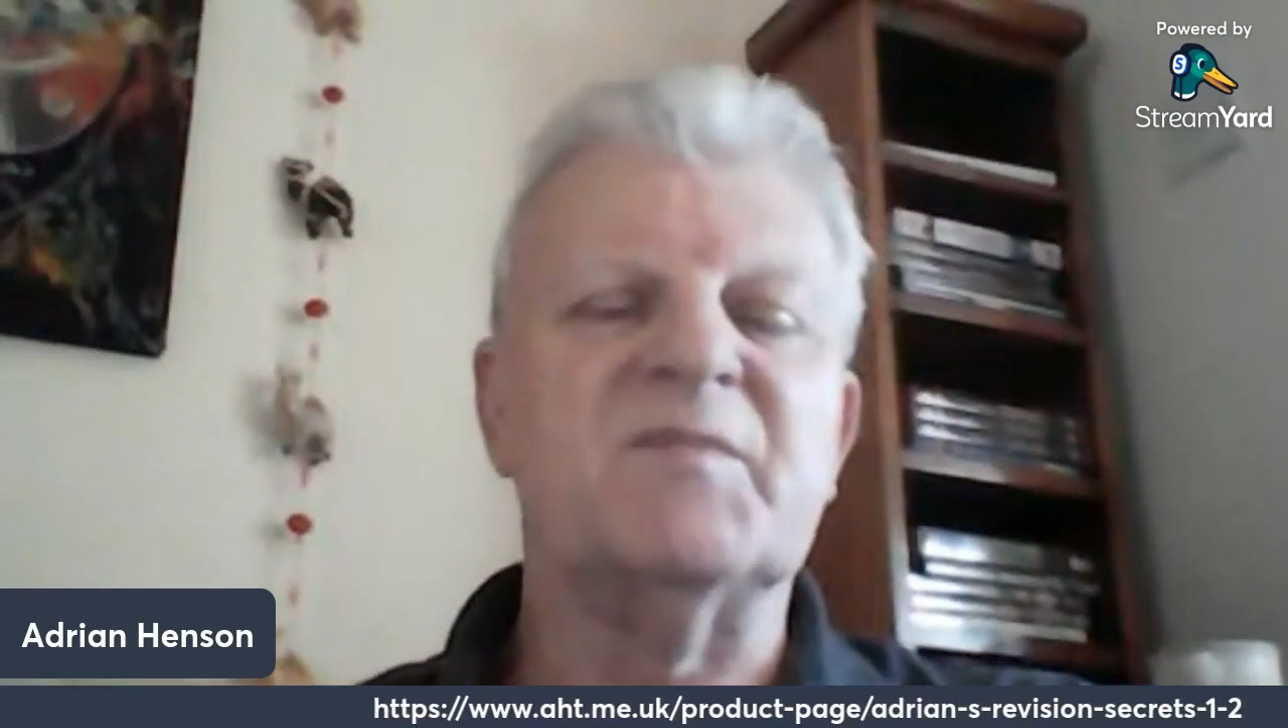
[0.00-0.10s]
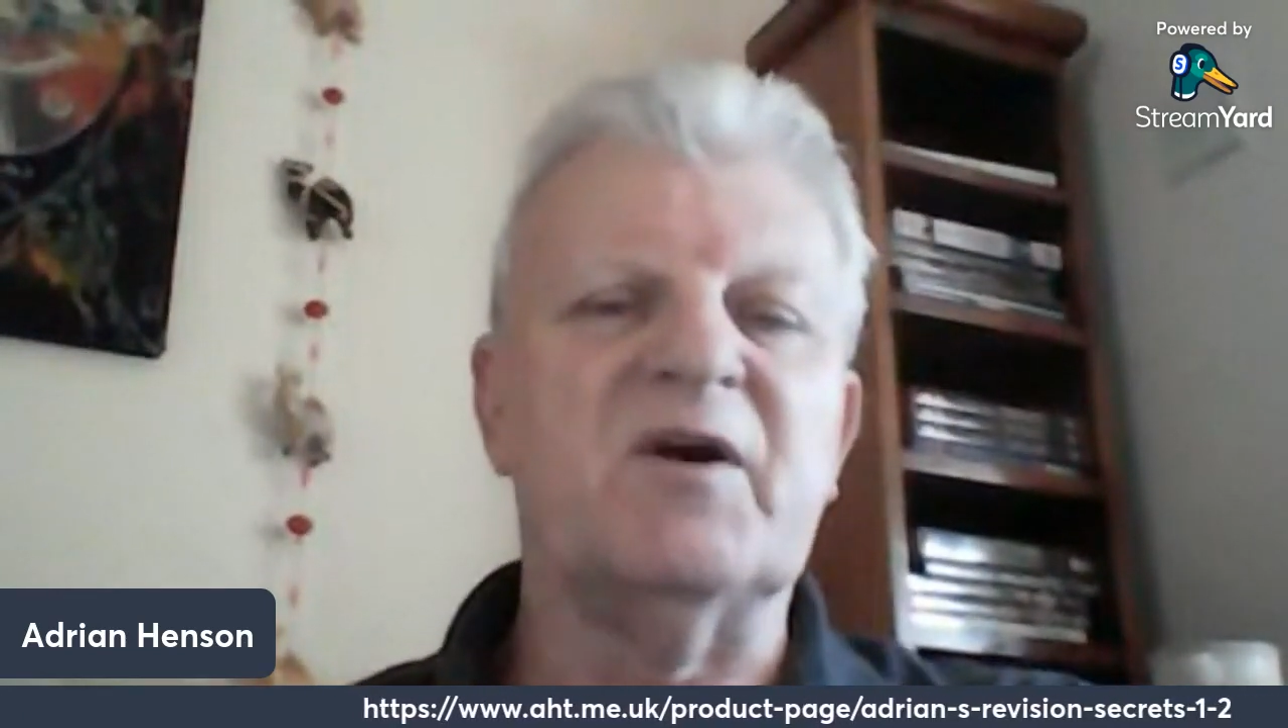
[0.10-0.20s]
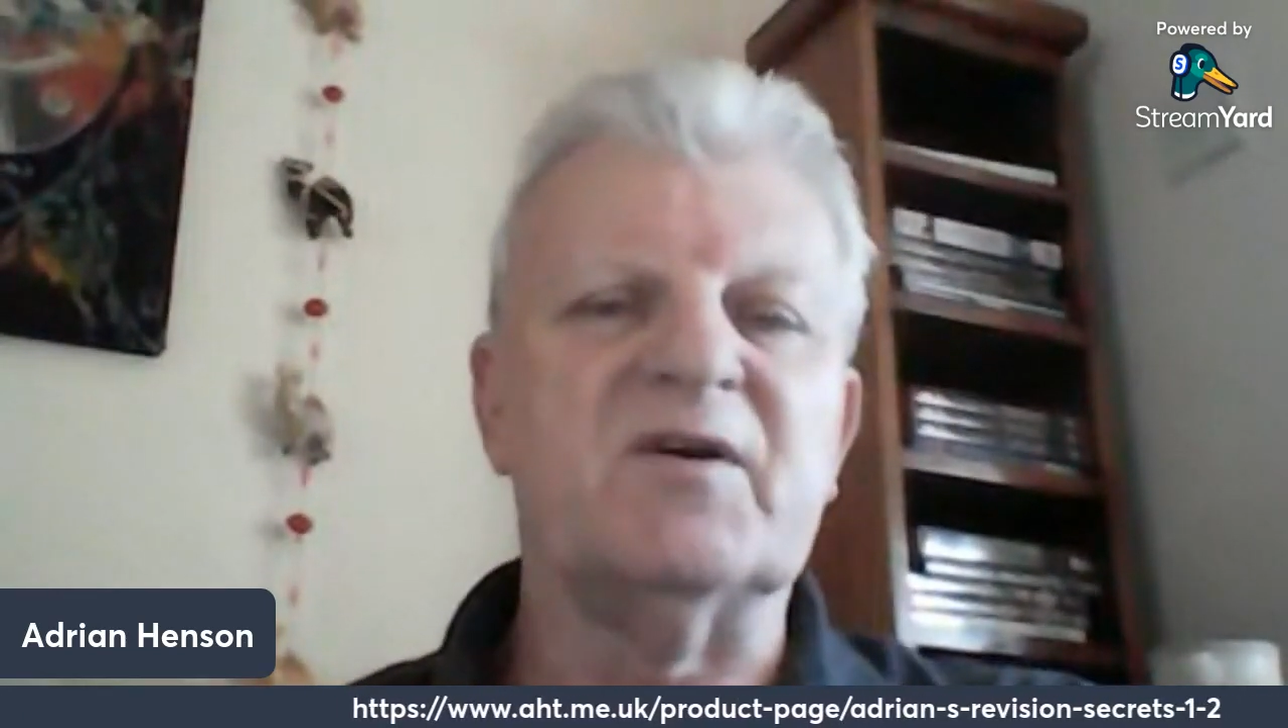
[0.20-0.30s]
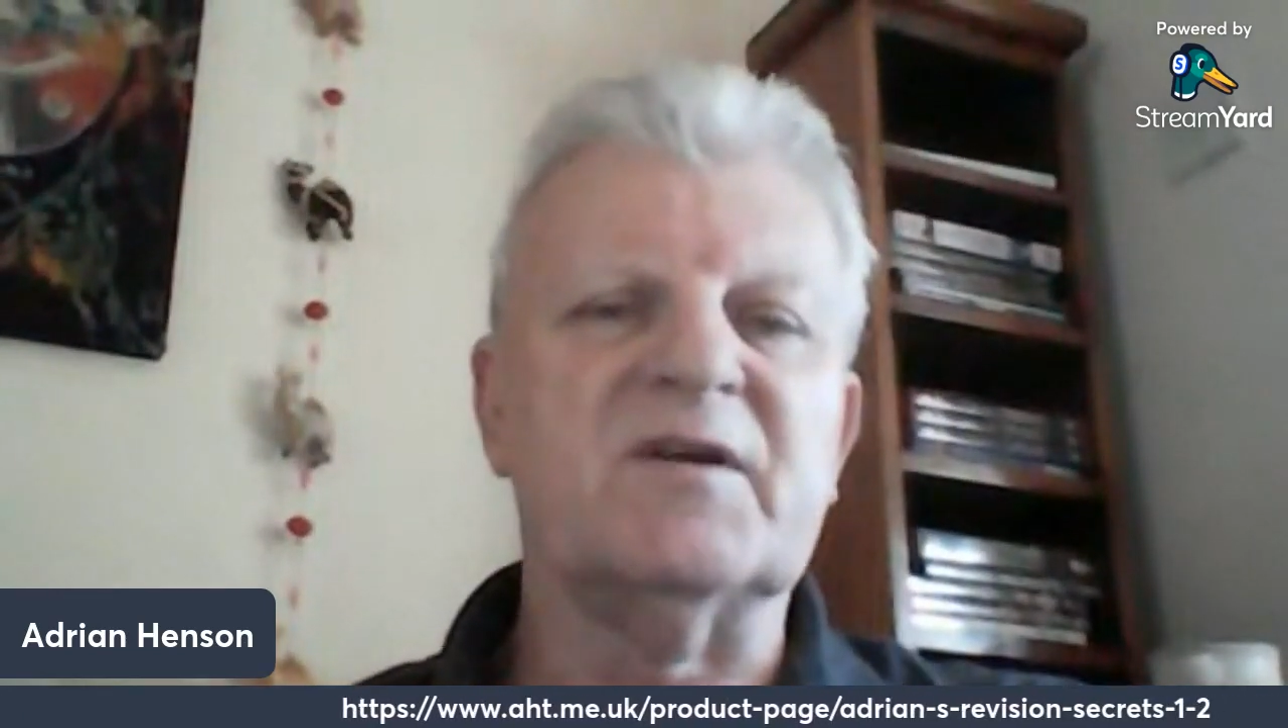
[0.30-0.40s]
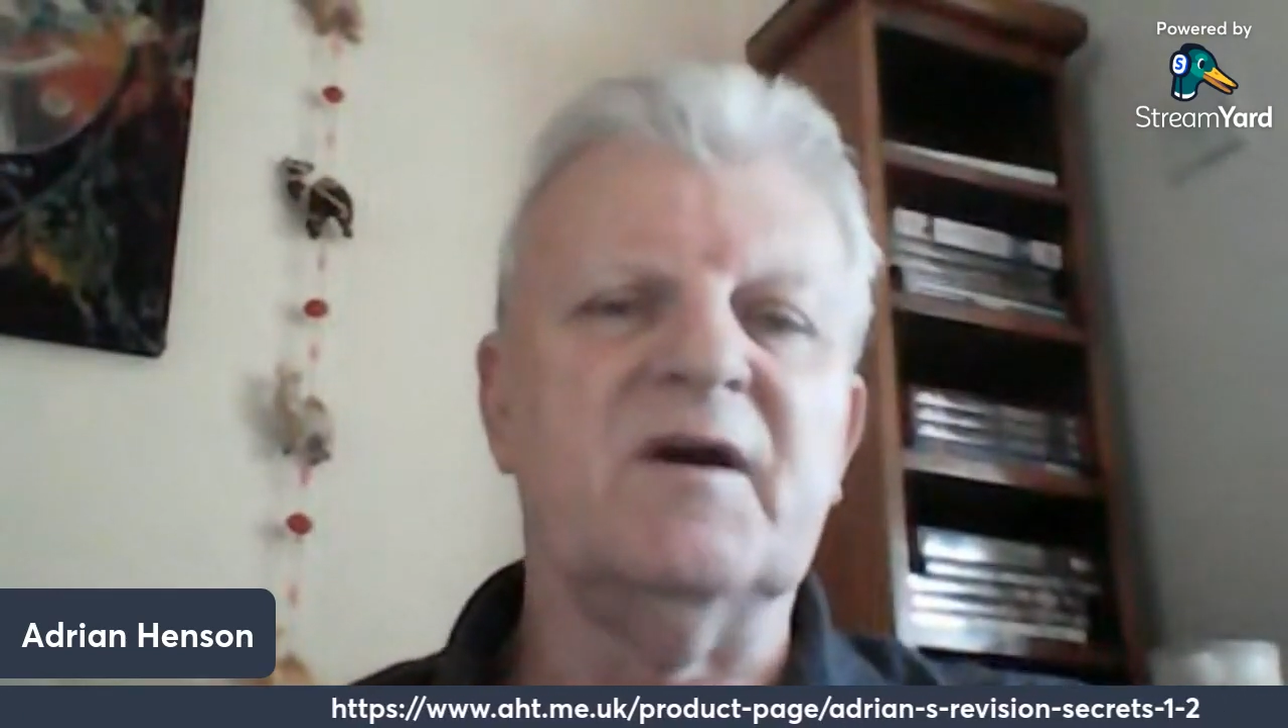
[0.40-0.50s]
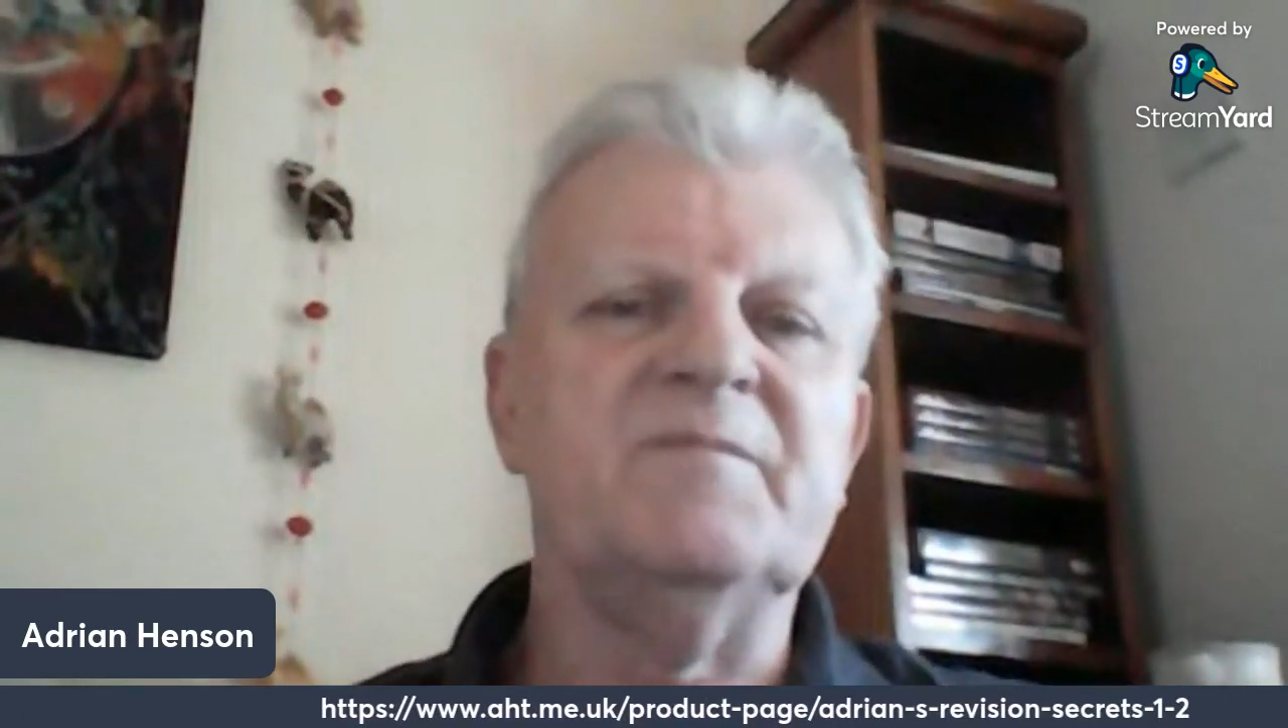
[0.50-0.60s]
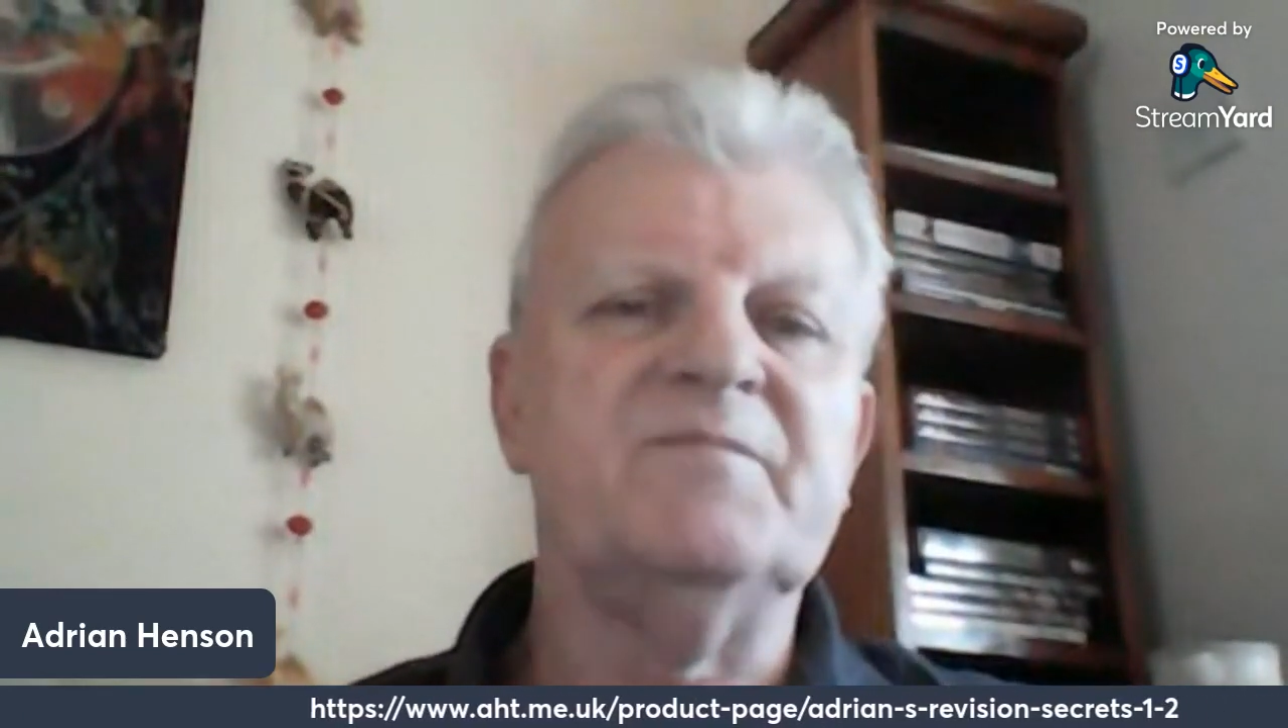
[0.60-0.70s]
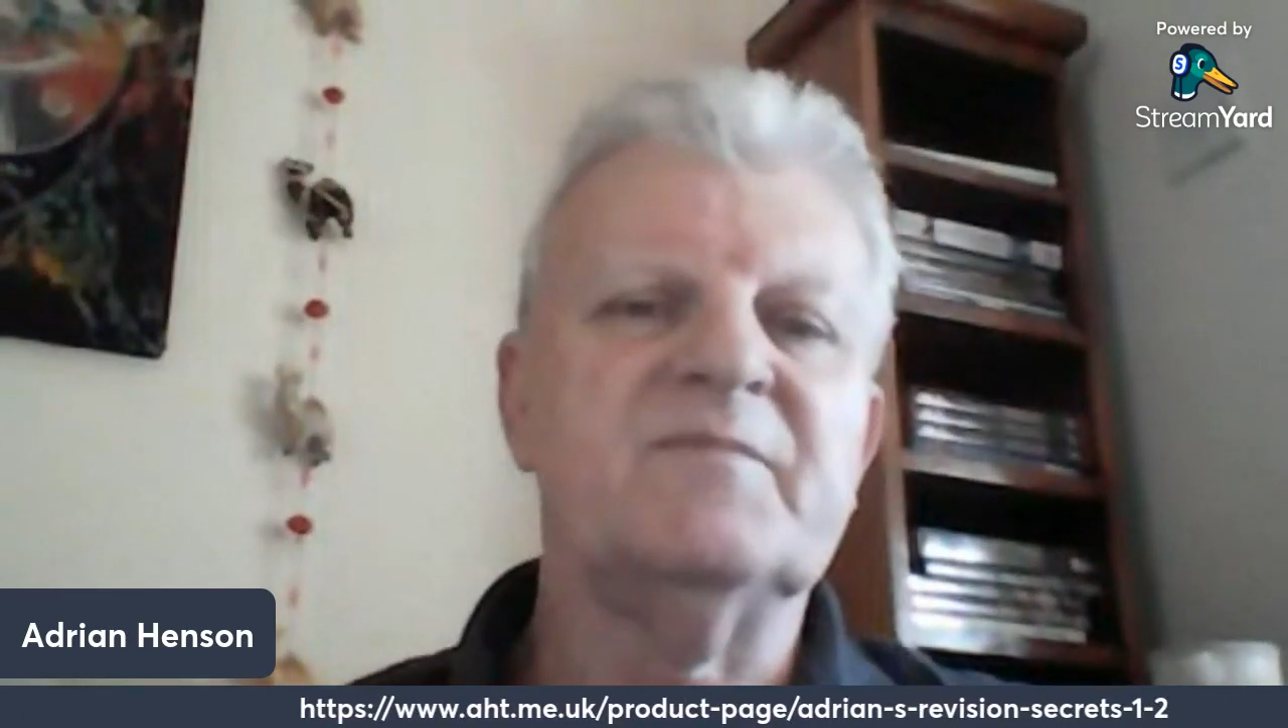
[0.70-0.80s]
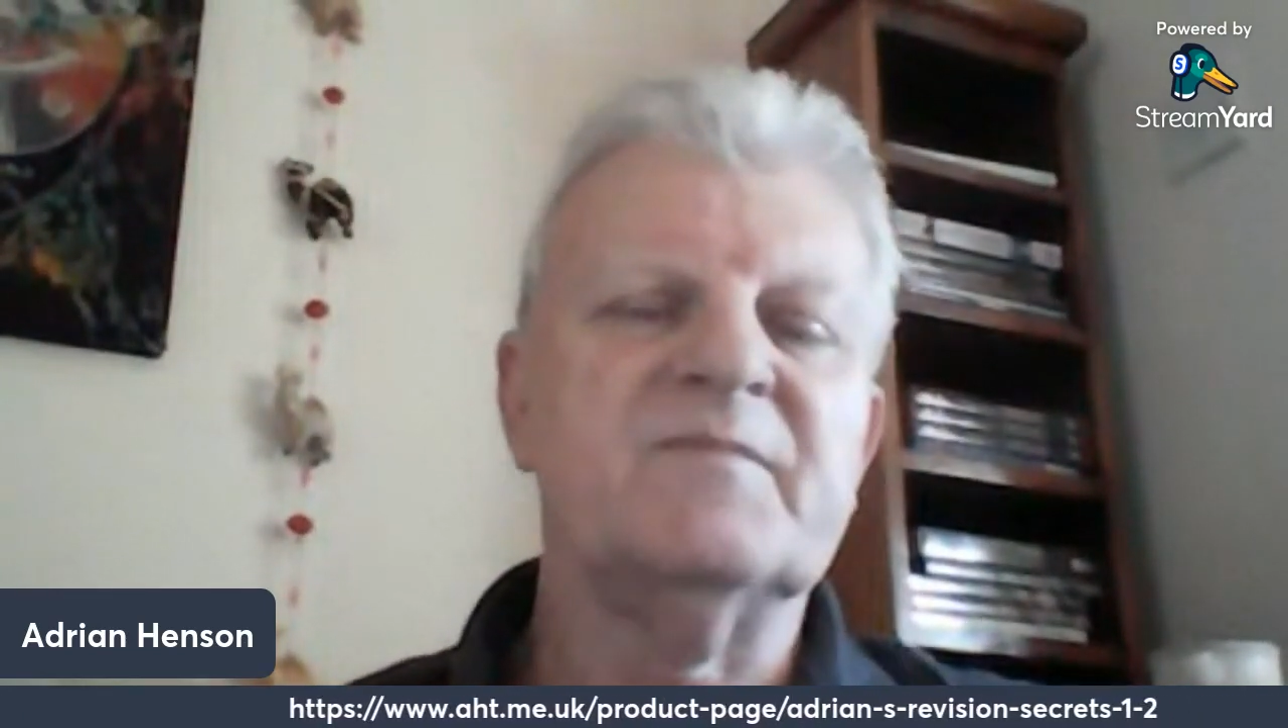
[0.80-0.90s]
marker.